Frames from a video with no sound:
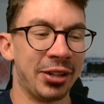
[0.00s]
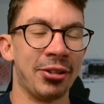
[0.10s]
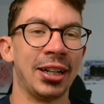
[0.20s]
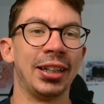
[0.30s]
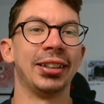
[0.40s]

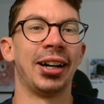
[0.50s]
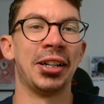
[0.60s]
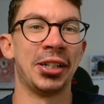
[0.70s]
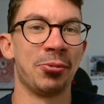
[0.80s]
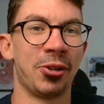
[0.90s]
Really, I
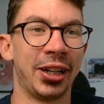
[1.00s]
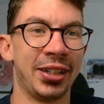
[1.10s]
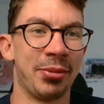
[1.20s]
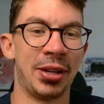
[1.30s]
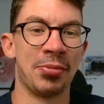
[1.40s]
didn't want it
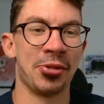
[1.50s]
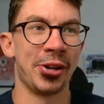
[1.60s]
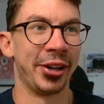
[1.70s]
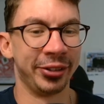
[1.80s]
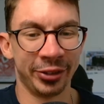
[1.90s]
to be
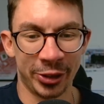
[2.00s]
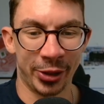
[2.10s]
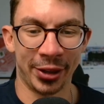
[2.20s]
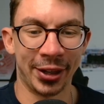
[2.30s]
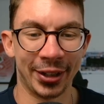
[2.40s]
Bruno, so
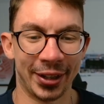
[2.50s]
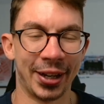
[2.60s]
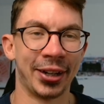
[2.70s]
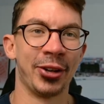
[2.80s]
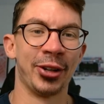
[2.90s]
I think
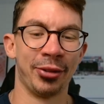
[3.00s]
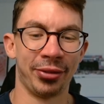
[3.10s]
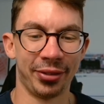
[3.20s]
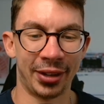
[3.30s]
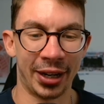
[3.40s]
that kind
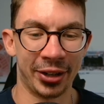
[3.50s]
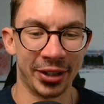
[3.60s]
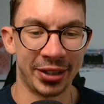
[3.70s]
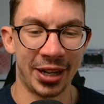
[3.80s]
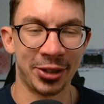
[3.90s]
of
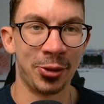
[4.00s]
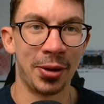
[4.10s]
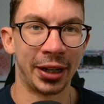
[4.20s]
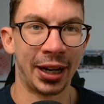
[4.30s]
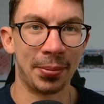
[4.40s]
says who
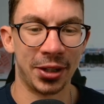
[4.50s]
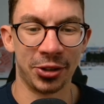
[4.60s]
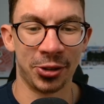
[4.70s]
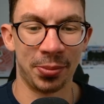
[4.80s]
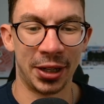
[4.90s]
my captain
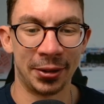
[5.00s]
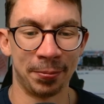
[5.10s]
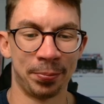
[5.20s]
should be.